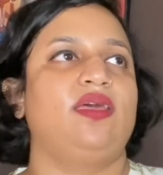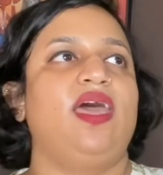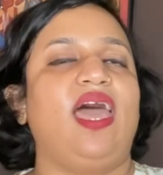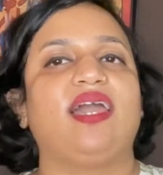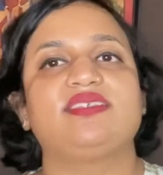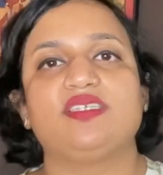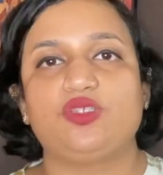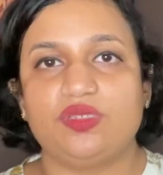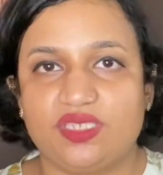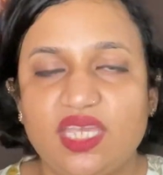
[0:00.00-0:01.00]
access
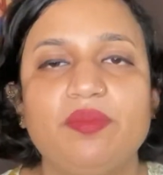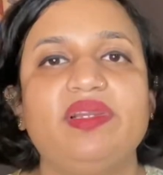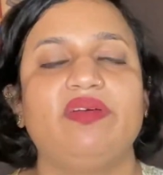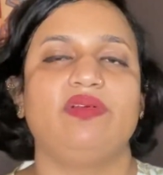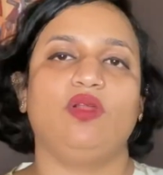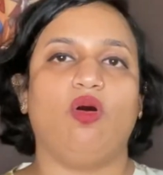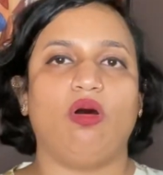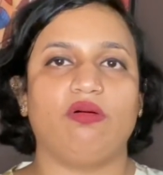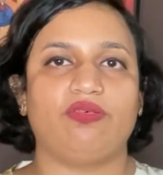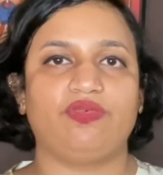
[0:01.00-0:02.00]
to the same level
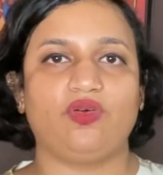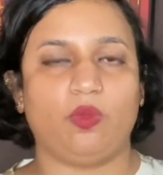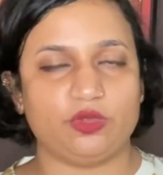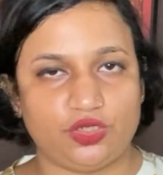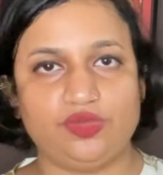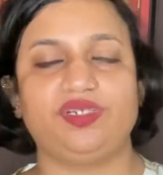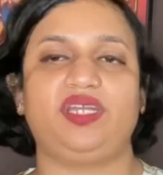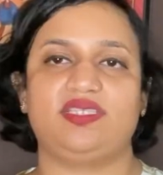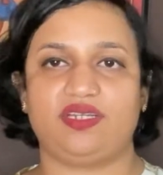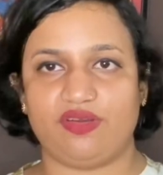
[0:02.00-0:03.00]
of
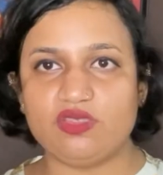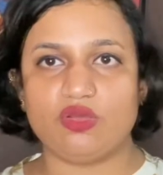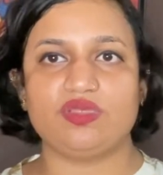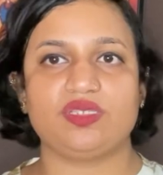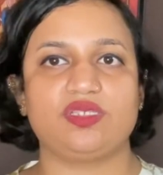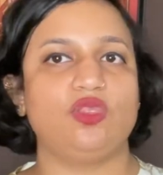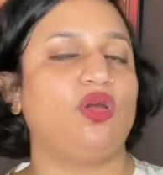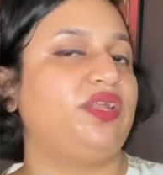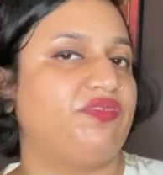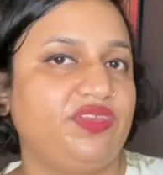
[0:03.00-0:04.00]
opportunities and resources.
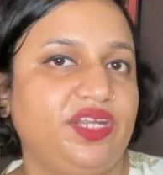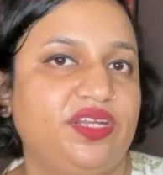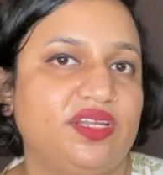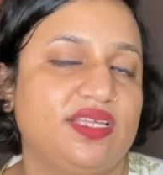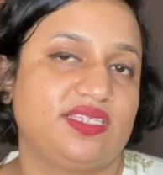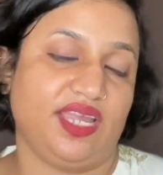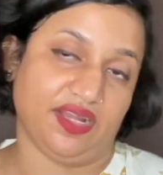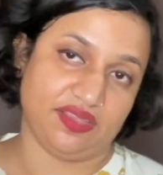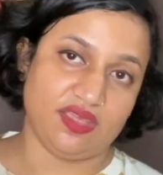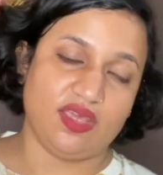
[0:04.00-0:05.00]
Not every Indian has
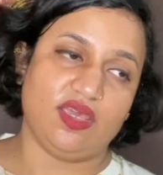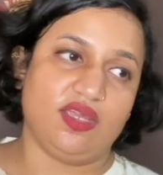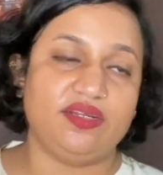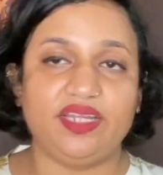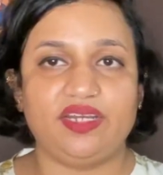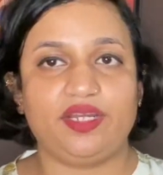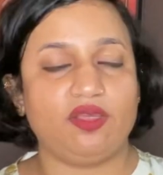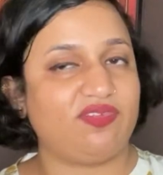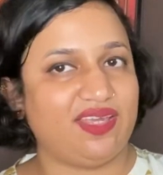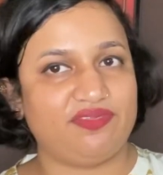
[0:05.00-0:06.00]
gained the dignity
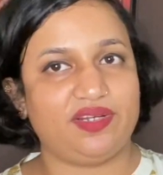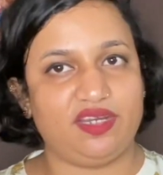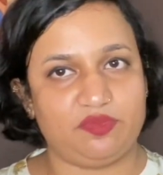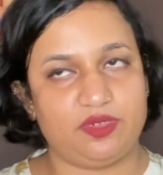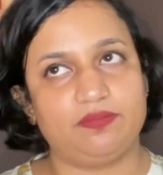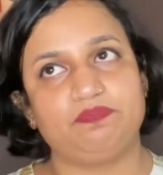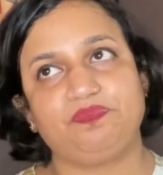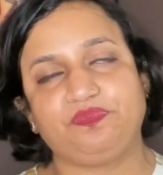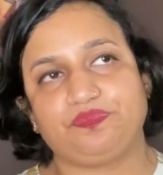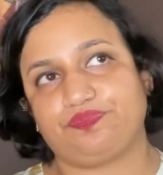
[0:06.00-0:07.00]
of life and labor.
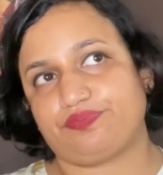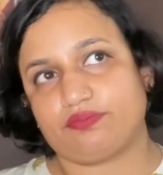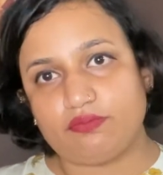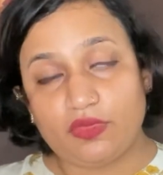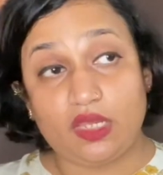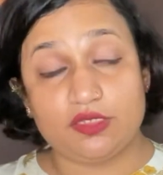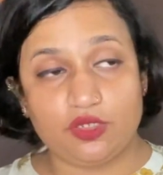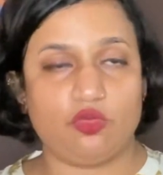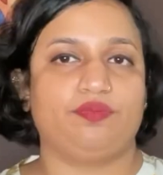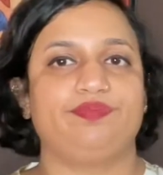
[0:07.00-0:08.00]

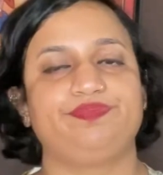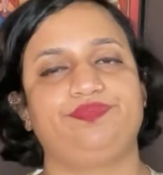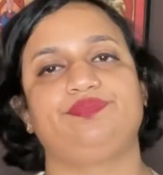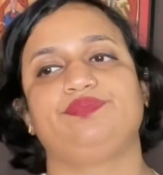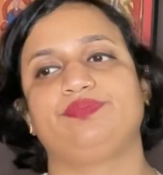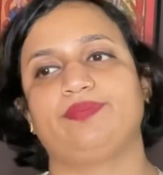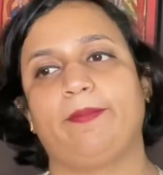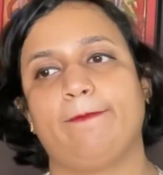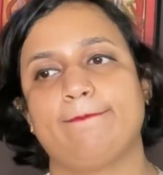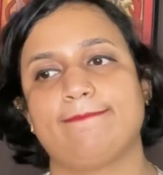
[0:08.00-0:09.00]
So,
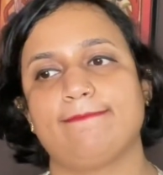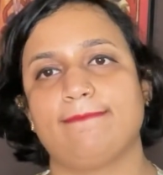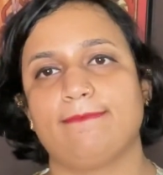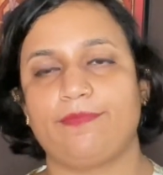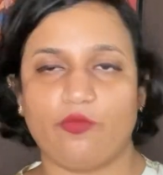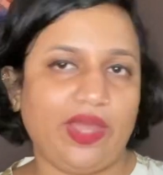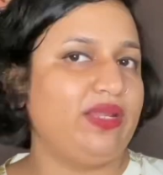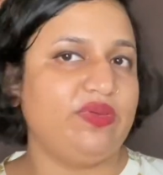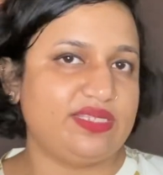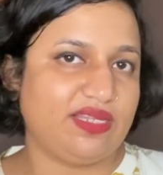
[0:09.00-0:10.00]

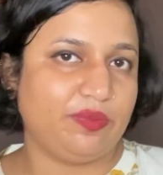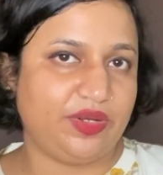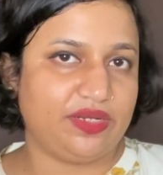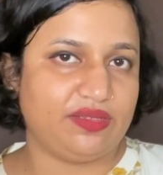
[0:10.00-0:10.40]
while we celebrate